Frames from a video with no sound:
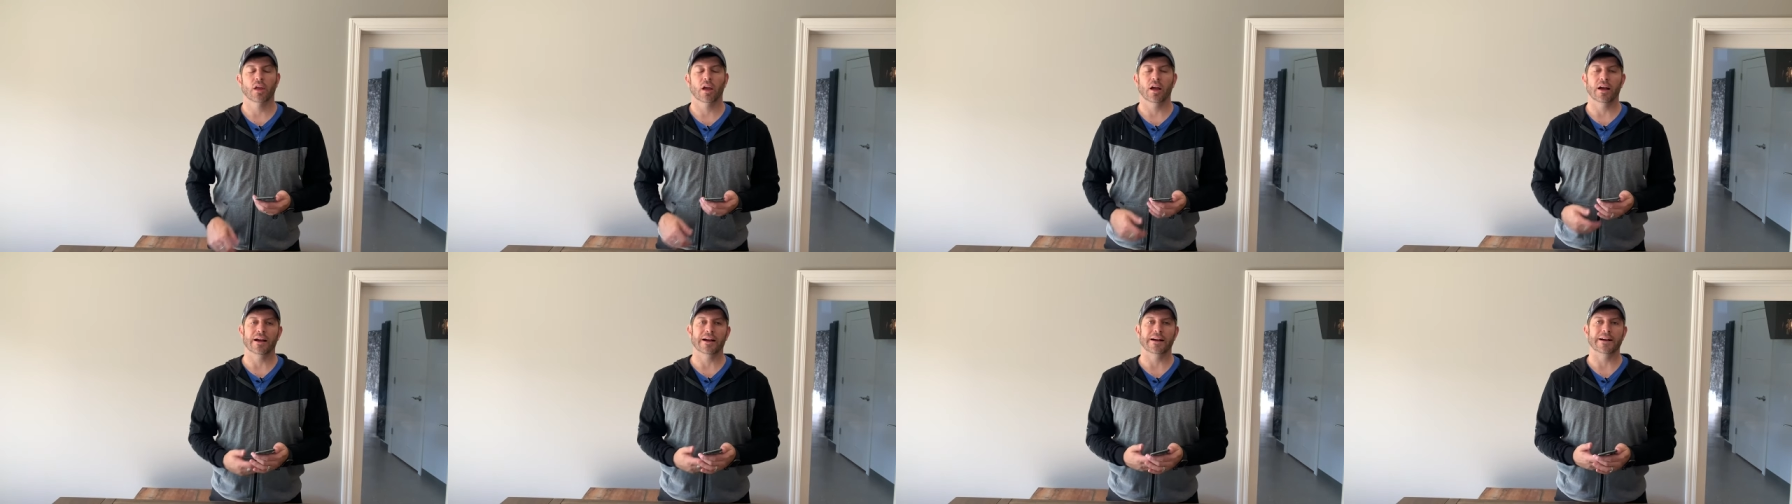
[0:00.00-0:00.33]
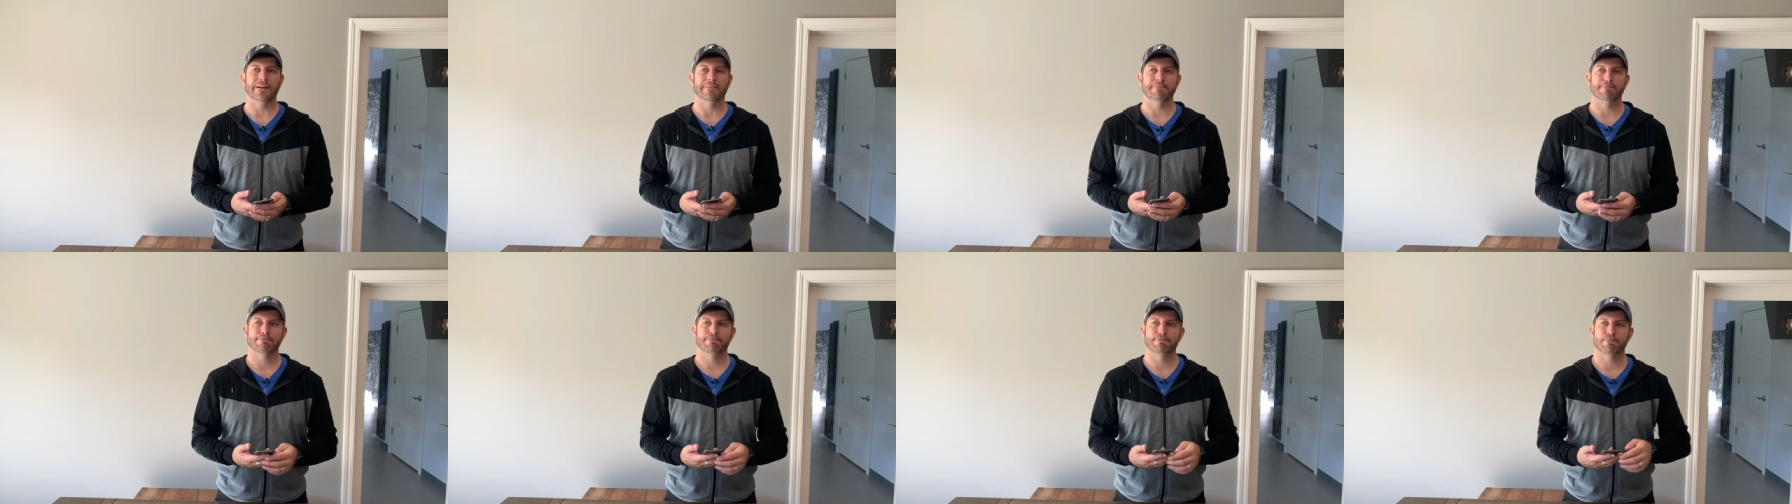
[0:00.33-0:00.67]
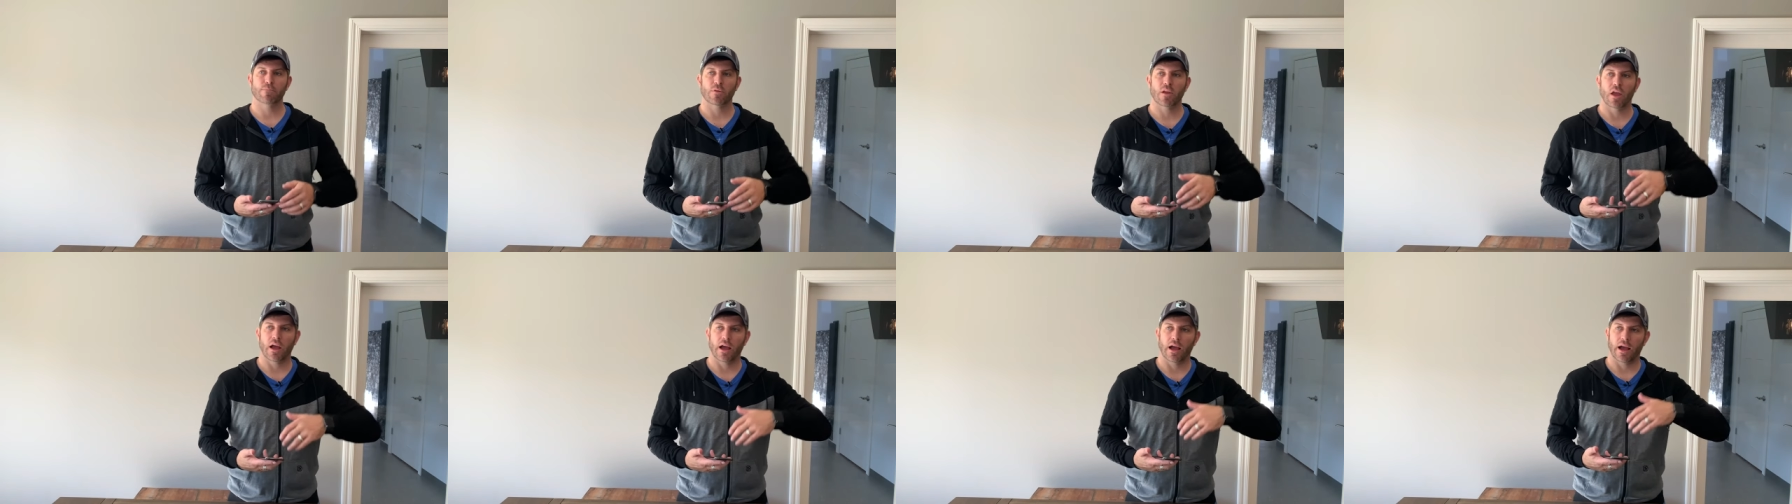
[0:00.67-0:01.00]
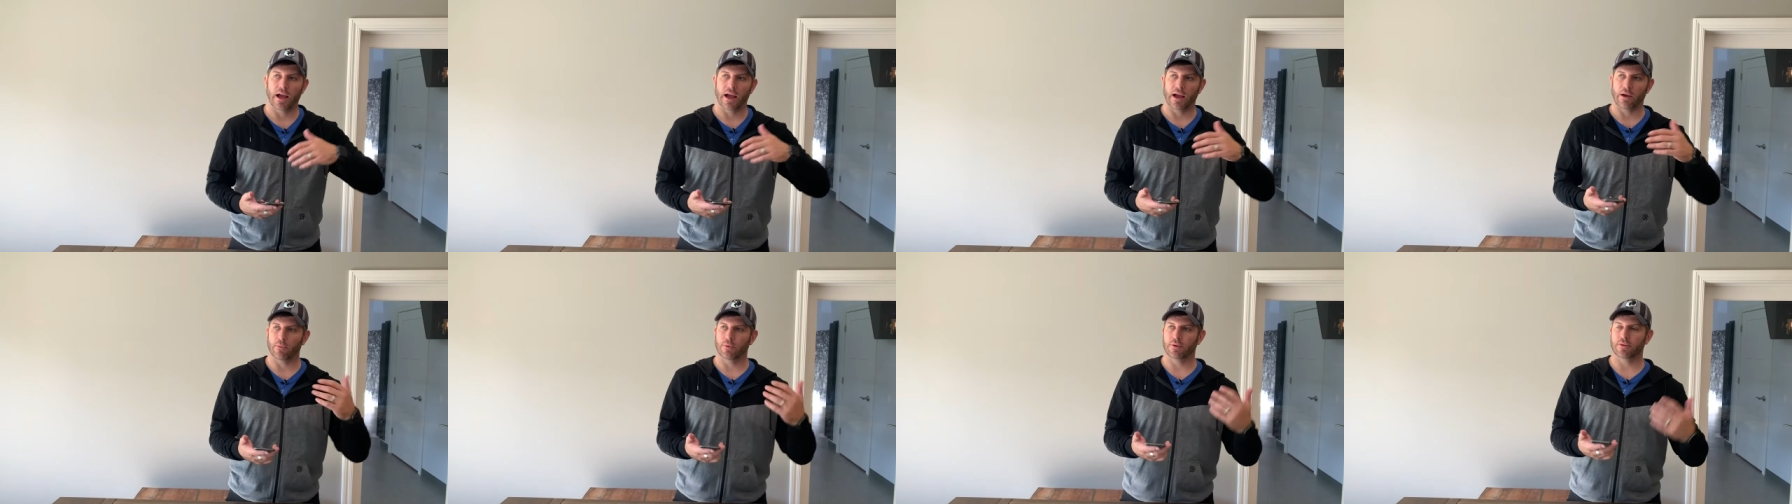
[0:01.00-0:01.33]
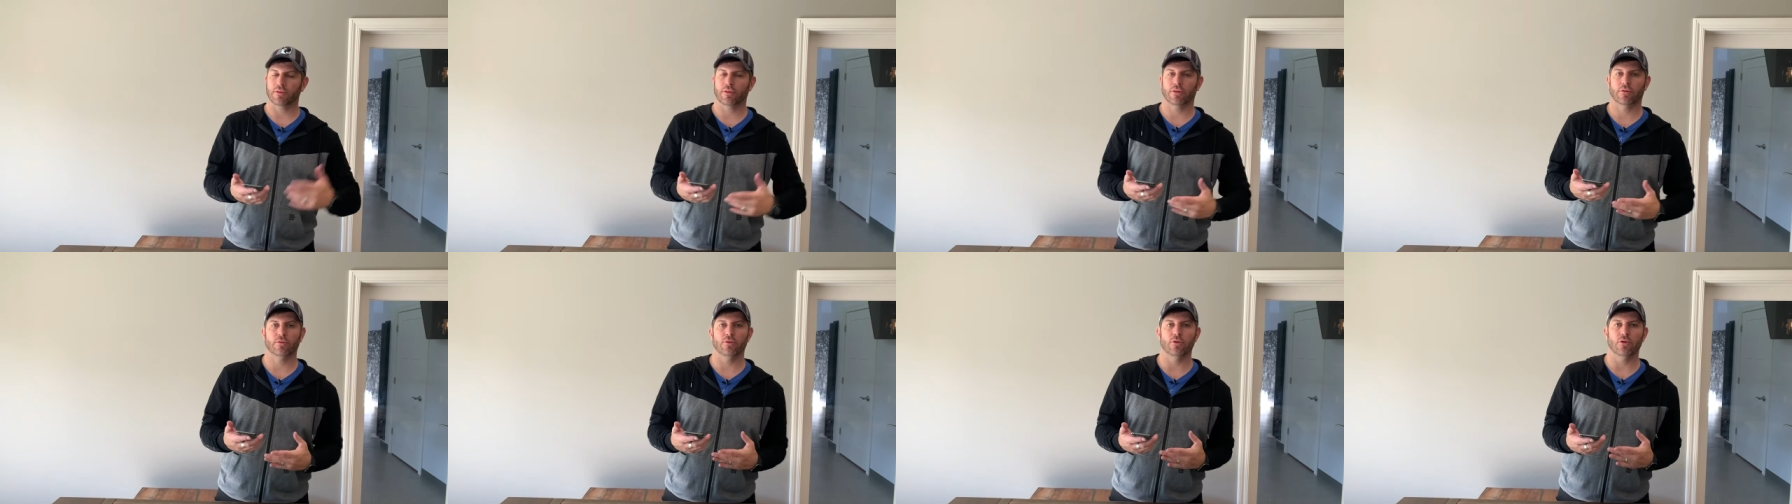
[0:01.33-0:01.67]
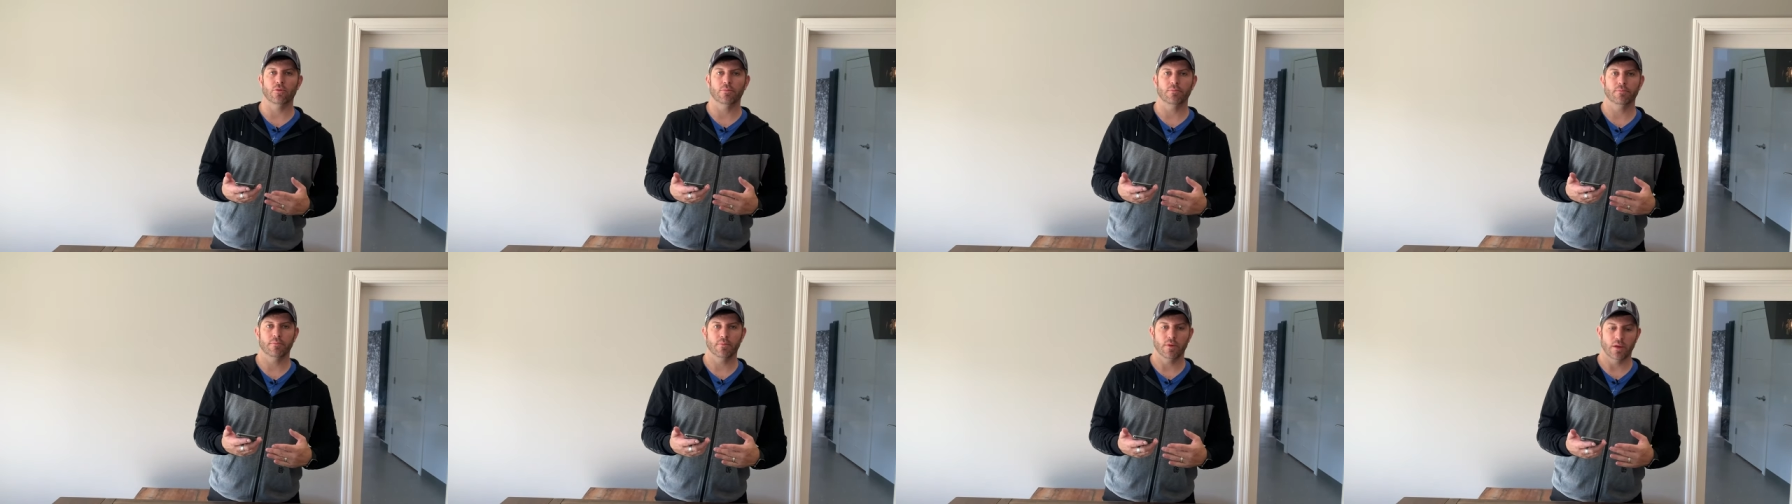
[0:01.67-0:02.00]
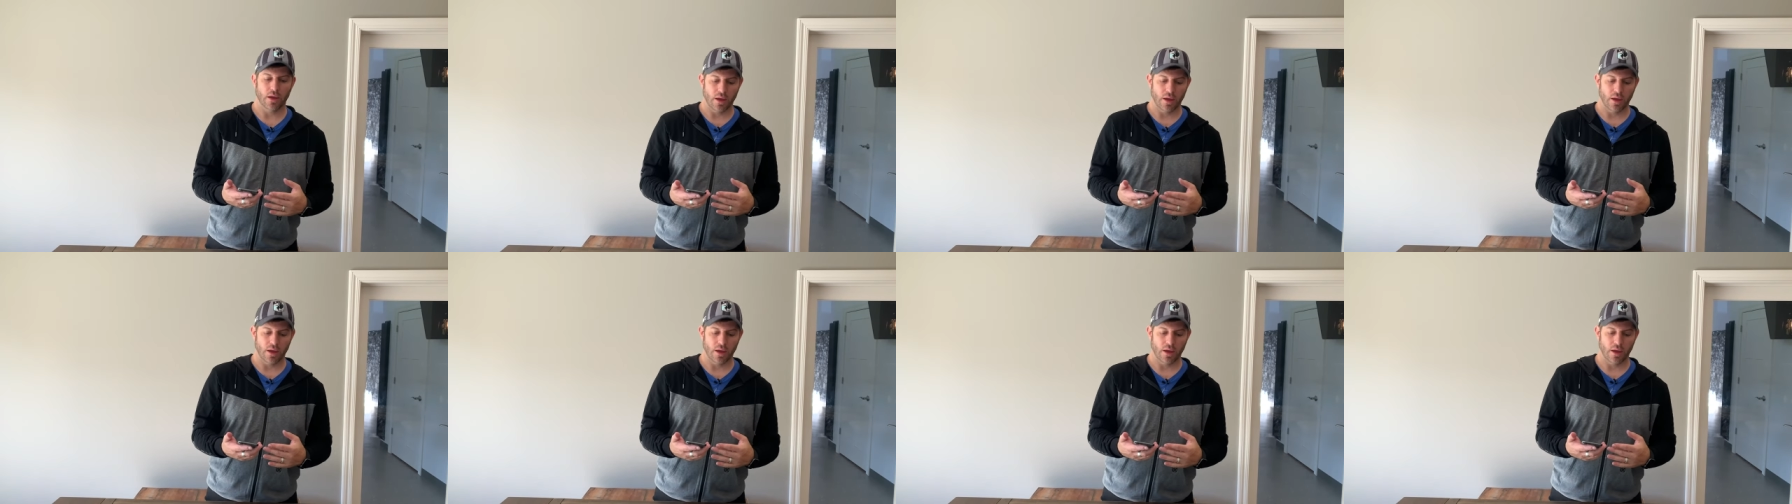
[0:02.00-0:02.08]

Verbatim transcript: Um, I went through